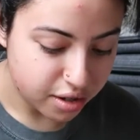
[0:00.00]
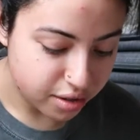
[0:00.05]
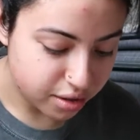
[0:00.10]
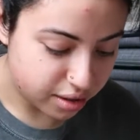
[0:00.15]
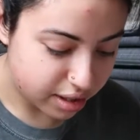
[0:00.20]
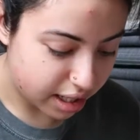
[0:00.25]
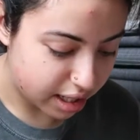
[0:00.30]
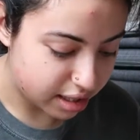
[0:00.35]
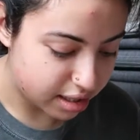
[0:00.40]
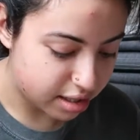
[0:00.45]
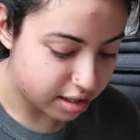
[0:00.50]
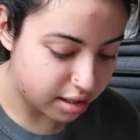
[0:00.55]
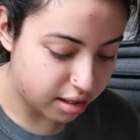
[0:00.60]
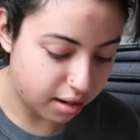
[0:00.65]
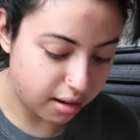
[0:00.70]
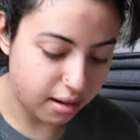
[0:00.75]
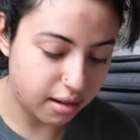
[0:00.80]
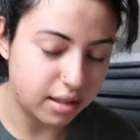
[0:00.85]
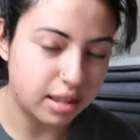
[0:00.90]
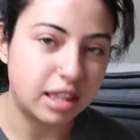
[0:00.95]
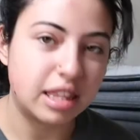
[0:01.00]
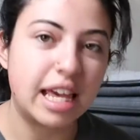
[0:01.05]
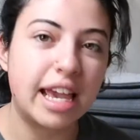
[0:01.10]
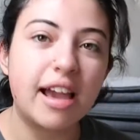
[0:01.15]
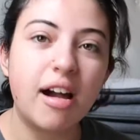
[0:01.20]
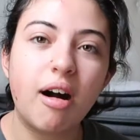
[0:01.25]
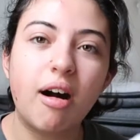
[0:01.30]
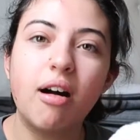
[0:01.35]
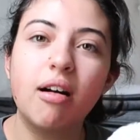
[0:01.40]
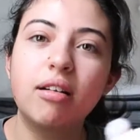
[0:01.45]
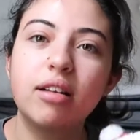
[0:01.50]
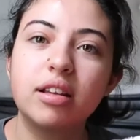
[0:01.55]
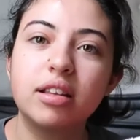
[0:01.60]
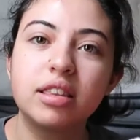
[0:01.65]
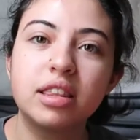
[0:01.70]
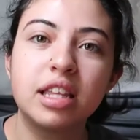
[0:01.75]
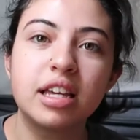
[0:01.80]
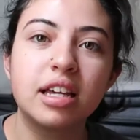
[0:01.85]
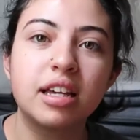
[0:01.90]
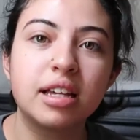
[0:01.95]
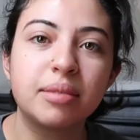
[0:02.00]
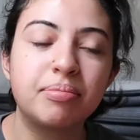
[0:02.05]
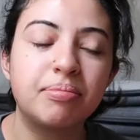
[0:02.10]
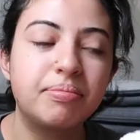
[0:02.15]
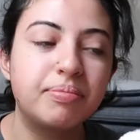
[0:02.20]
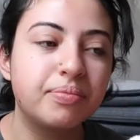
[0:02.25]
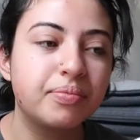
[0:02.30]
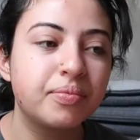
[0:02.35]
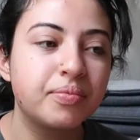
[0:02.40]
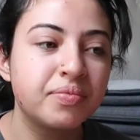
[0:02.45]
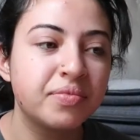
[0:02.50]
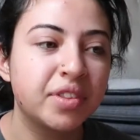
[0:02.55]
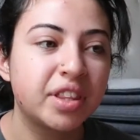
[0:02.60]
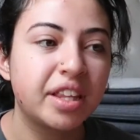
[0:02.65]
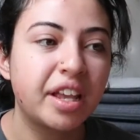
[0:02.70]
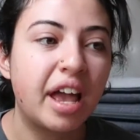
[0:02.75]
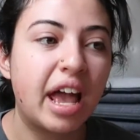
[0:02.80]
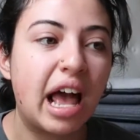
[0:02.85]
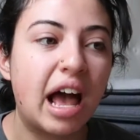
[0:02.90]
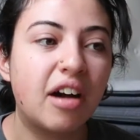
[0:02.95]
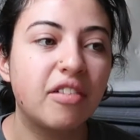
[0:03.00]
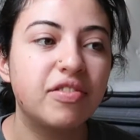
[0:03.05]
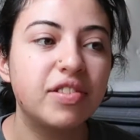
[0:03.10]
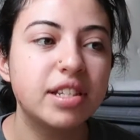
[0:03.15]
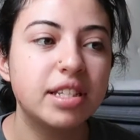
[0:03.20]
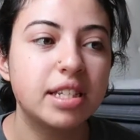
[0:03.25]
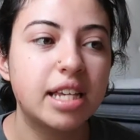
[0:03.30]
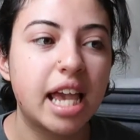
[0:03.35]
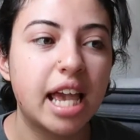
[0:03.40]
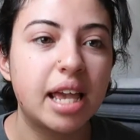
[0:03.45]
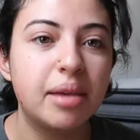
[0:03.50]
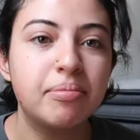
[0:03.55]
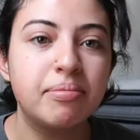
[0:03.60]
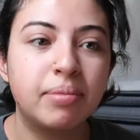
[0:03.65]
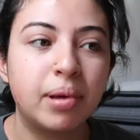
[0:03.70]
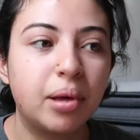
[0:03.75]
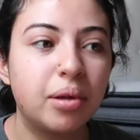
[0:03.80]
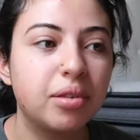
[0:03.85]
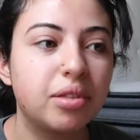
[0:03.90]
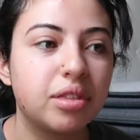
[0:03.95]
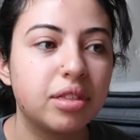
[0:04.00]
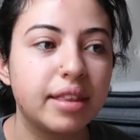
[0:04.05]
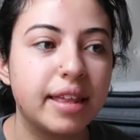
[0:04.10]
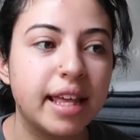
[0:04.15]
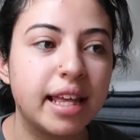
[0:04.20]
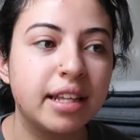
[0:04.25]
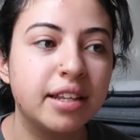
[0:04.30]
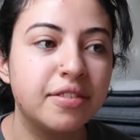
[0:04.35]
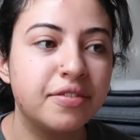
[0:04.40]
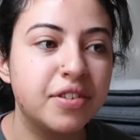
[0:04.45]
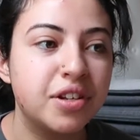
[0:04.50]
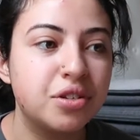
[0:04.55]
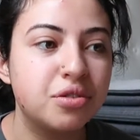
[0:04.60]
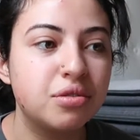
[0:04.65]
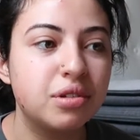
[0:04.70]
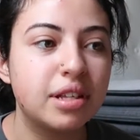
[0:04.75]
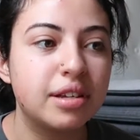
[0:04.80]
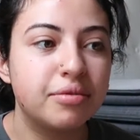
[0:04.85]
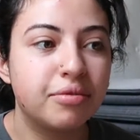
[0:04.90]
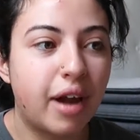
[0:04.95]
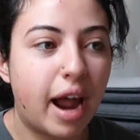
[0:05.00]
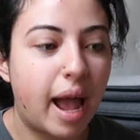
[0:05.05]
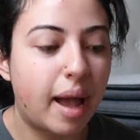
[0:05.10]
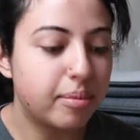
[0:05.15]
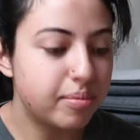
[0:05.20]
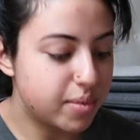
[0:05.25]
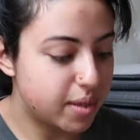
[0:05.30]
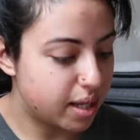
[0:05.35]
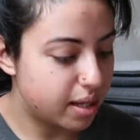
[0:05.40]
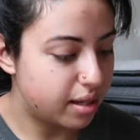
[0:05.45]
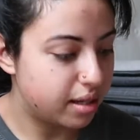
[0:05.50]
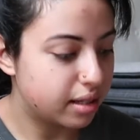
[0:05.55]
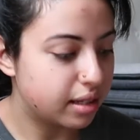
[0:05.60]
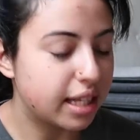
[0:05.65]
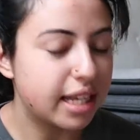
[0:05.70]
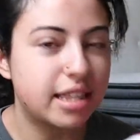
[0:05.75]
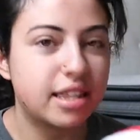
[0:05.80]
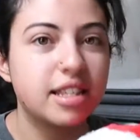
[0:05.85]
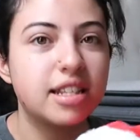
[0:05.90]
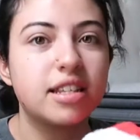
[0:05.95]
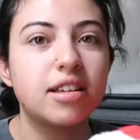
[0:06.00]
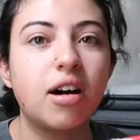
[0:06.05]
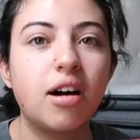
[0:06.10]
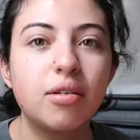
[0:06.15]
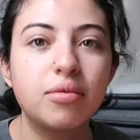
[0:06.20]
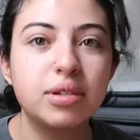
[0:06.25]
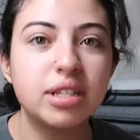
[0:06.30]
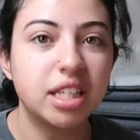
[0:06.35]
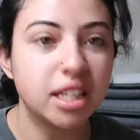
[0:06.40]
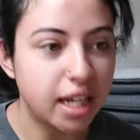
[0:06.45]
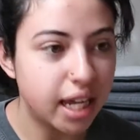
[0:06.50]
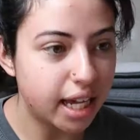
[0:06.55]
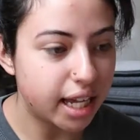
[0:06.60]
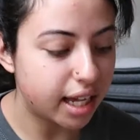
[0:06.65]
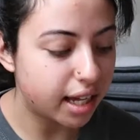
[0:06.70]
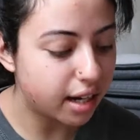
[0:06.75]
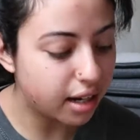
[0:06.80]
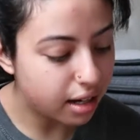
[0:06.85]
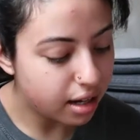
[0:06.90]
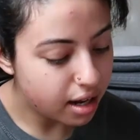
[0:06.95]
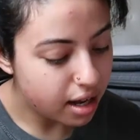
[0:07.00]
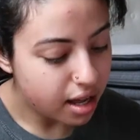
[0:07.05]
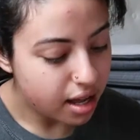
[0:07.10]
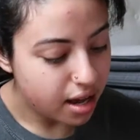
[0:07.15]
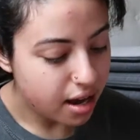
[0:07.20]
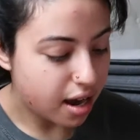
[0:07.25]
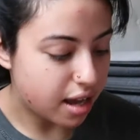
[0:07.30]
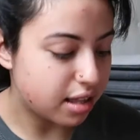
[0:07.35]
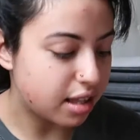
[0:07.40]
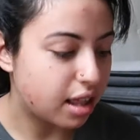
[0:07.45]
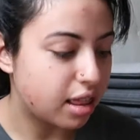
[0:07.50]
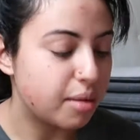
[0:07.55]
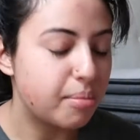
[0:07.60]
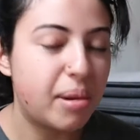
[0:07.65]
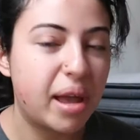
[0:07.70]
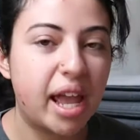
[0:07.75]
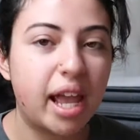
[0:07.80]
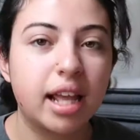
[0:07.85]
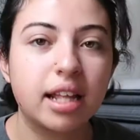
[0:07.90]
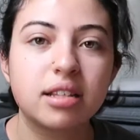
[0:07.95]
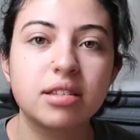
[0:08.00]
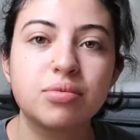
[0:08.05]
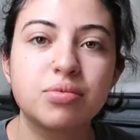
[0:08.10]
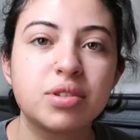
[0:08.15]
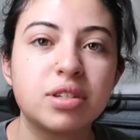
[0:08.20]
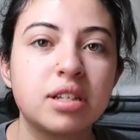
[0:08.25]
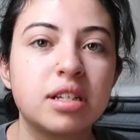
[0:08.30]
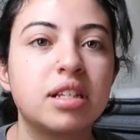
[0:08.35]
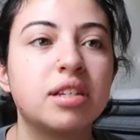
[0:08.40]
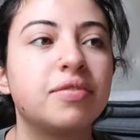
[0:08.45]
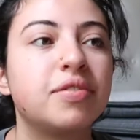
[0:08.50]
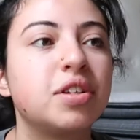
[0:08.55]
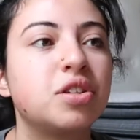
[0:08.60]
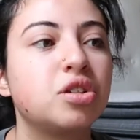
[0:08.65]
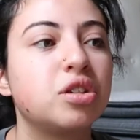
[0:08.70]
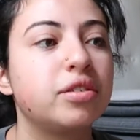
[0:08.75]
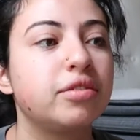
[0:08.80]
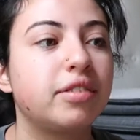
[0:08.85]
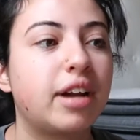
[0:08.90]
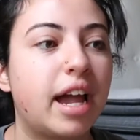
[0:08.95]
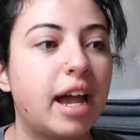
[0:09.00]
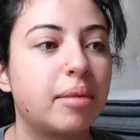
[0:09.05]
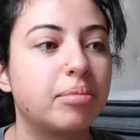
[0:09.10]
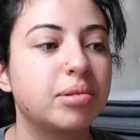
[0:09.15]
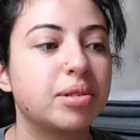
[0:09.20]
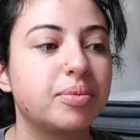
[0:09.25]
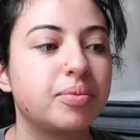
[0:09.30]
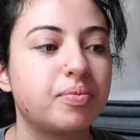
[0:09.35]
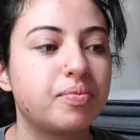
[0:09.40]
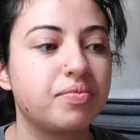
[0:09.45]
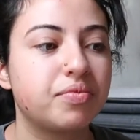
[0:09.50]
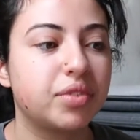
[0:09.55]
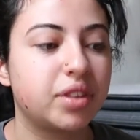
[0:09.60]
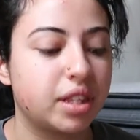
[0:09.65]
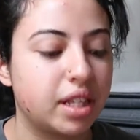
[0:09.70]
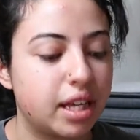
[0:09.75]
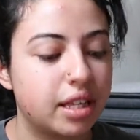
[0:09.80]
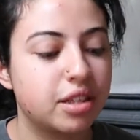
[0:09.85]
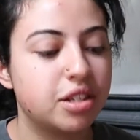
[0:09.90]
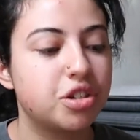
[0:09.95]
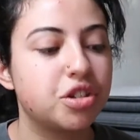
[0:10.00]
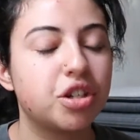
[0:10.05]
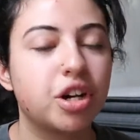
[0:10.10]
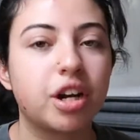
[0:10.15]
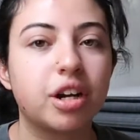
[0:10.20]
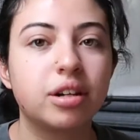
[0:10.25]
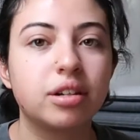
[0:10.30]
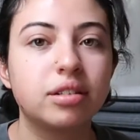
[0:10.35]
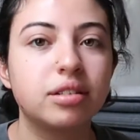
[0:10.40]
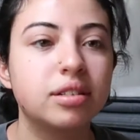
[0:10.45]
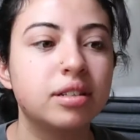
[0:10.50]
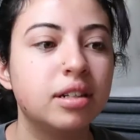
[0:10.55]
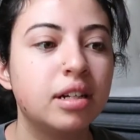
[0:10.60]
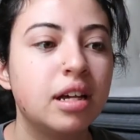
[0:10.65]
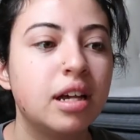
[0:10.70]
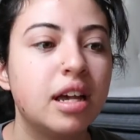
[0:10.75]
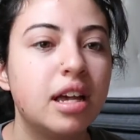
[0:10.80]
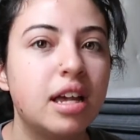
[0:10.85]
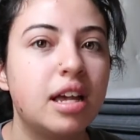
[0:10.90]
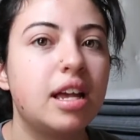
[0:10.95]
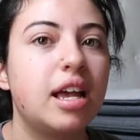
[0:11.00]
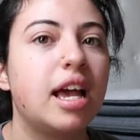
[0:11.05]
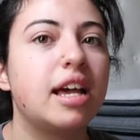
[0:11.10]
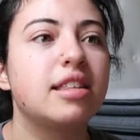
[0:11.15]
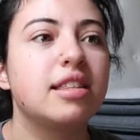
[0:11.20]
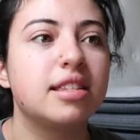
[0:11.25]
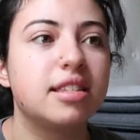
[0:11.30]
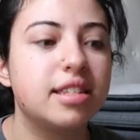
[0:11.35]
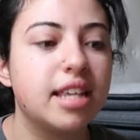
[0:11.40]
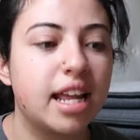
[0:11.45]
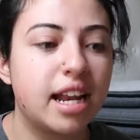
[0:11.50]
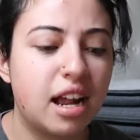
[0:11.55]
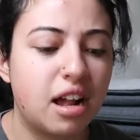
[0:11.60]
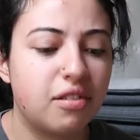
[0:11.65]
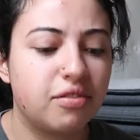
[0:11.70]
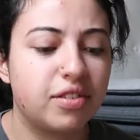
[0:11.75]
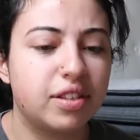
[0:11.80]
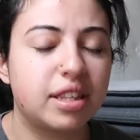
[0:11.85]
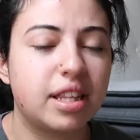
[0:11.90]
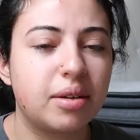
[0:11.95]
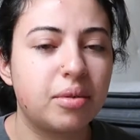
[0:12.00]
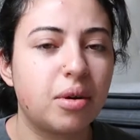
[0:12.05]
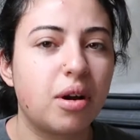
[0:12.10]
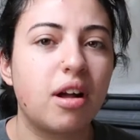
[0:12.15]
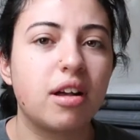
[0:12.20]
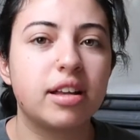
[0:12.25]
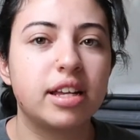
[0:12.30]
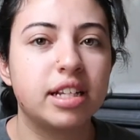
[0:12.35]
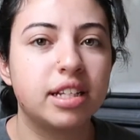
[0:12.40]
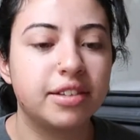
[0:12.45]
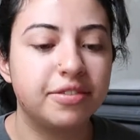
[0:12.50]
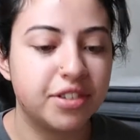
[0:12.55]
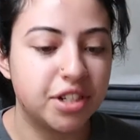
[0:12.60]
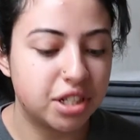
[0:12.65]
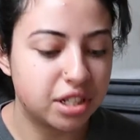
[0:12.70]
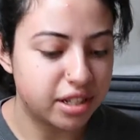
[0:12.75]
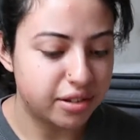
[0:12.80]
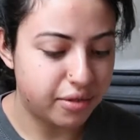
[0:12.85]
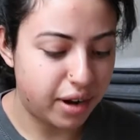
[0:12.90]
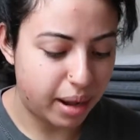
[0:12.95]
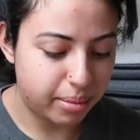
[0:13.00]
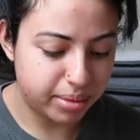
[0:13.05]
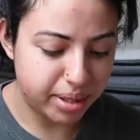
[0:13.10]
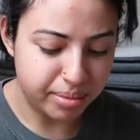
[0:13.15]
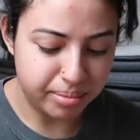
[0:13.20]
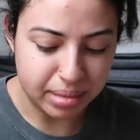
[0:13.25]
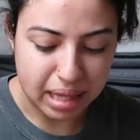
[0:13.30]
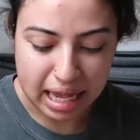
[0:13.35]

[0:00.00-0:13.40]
So that's the doll. They all, the outfits came both individually wrapped. Like the doll was naked and then the pants was individually wrapped and the shirt and the Santa outfit, they were all individually wrapped in